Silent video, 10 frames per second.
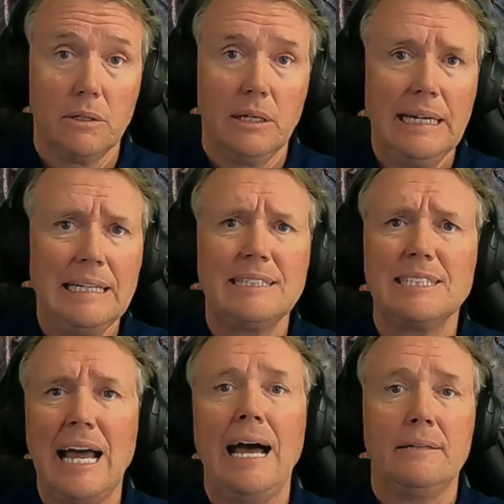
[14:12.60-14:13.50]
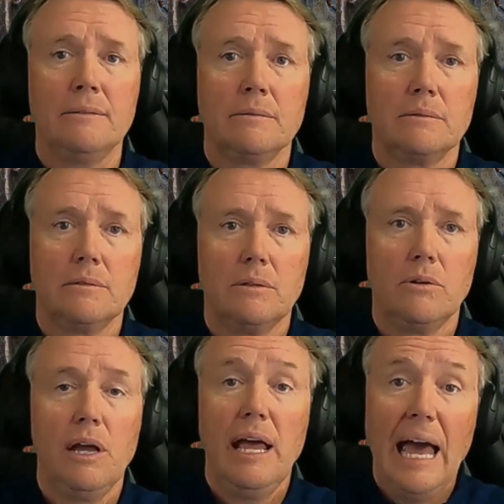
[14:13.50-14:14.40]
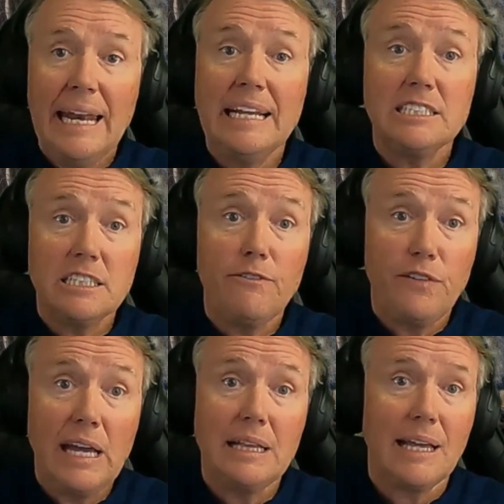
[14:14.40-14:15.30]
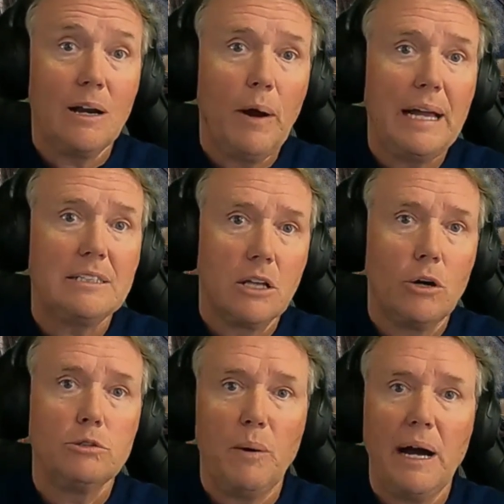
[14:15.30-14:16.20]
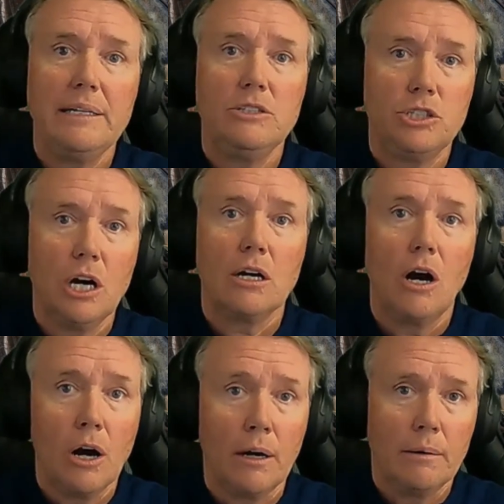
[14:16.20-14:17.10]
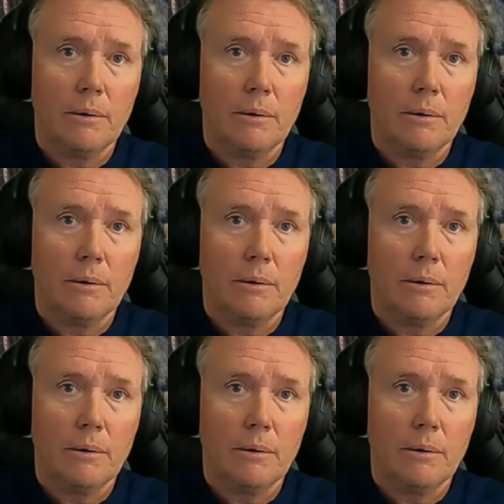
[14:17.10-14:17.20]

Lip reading: It's sad. And it's the fate that awaits those buying junk art,